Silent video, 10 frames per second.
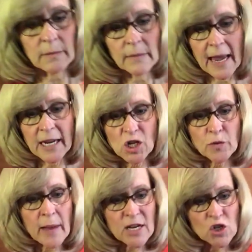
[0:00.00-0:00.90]
in
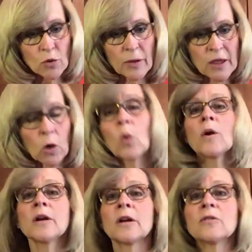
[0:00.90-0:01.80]
each measure with the
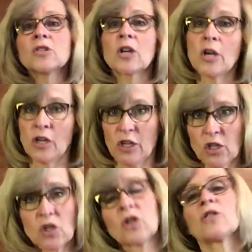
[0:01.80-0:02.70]
quarter notes, you
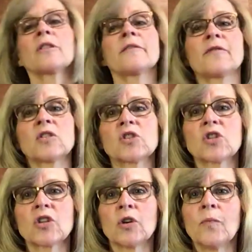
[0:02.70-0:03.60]
slur the
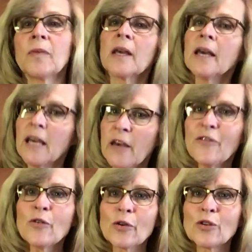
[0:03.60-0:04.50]
first two. If
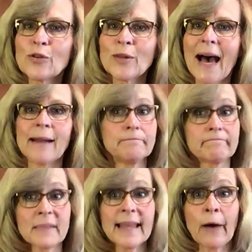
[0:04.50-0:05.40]
you can do that,
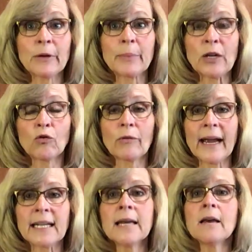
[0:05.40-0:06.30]
that would be
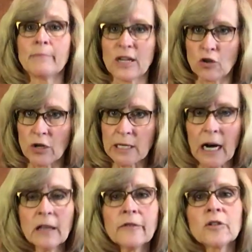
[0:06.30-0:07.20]
great. Make sure you
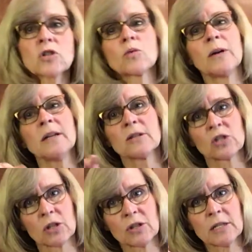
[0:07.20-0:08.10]
tongue the first one,
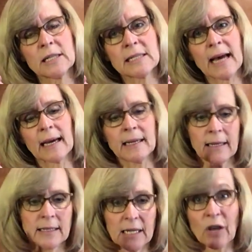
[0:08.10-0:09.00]
slur to the second,
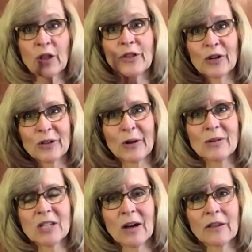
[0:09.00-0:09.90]
tongue the third
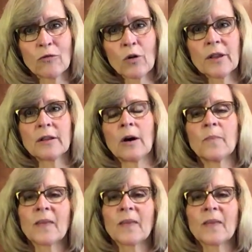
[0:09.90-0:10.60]
note, tongue the fourth note.